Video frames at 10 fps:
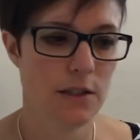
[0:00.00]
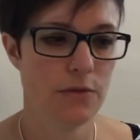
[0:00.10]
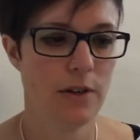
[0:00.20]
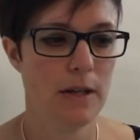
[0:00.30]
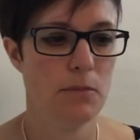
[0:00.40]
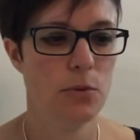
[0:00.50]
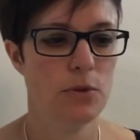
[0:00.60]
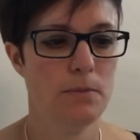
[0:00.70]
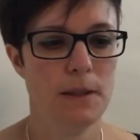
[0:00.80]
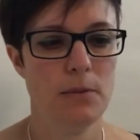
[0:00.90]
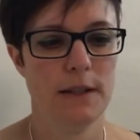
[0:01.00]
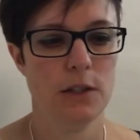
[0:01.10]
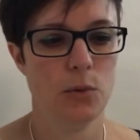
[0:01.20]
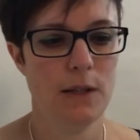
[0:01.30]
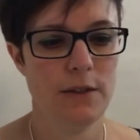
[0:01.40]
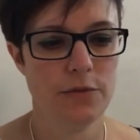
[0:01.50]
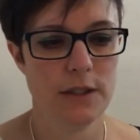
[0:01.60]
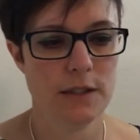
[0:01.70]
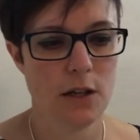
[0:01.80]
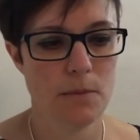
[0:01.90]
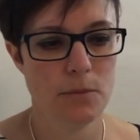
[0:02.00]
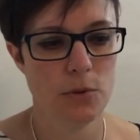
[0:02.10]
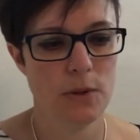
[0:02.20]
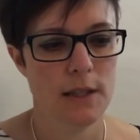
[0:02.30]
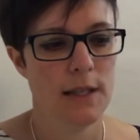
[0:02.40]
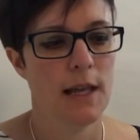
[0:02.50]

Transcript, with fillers: so very important people like the Queen, for example.